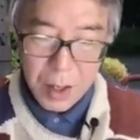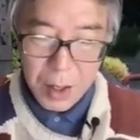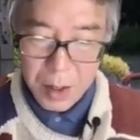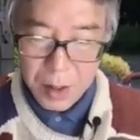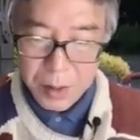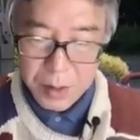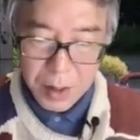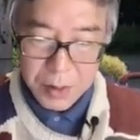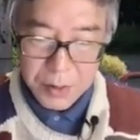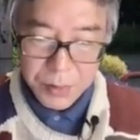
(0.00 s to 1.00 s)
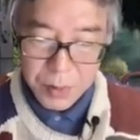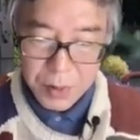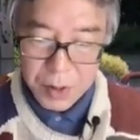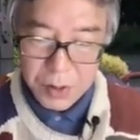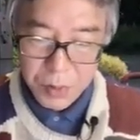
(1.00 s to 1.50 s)
And as for
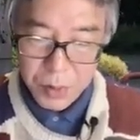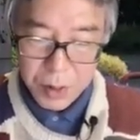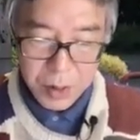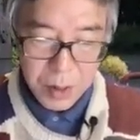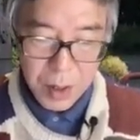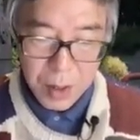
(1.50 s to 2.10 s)
this one,